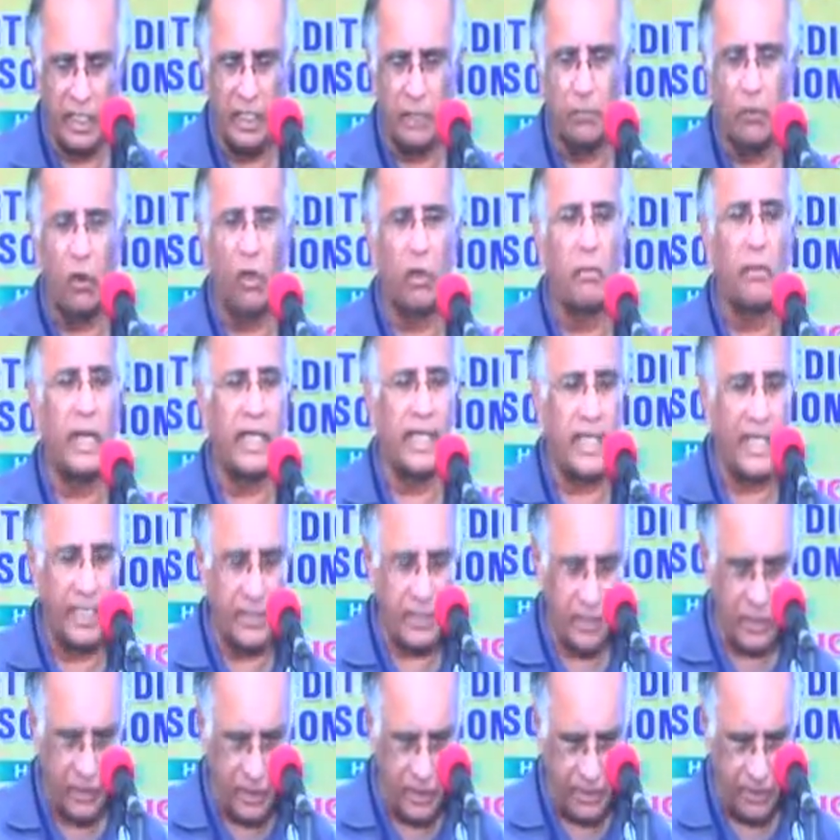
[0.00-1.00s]
all my
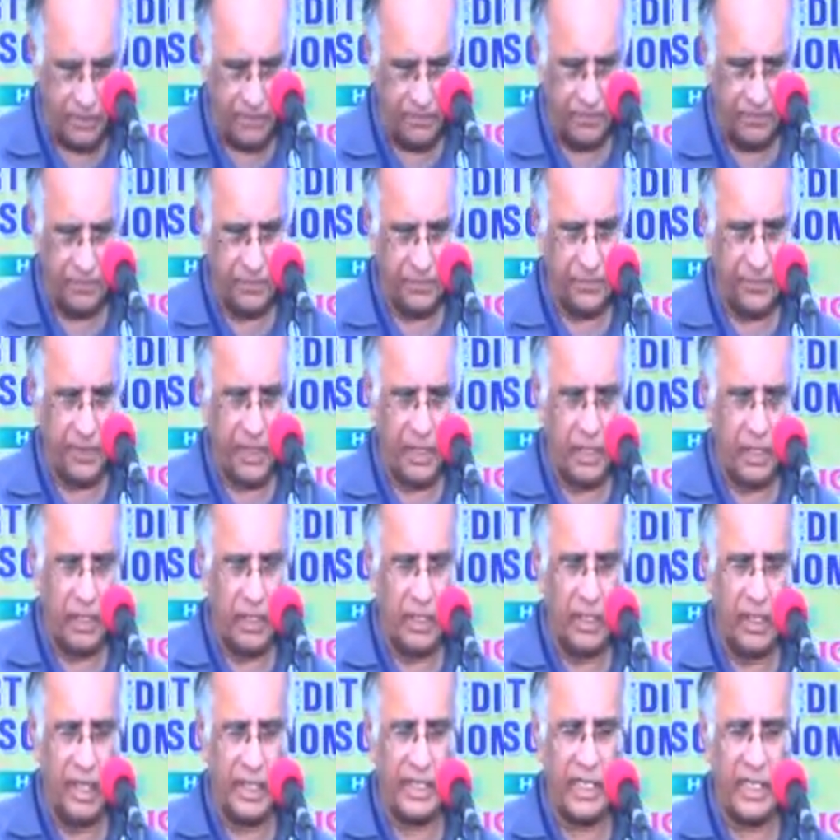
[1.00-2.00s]
cases.
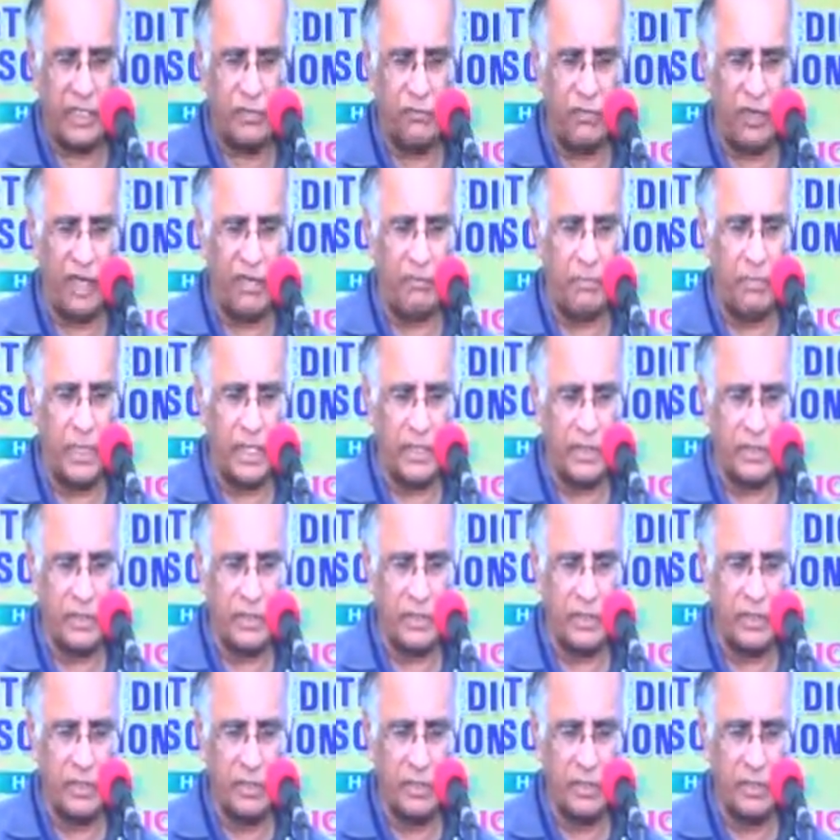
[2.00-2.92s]
And that's 5 months.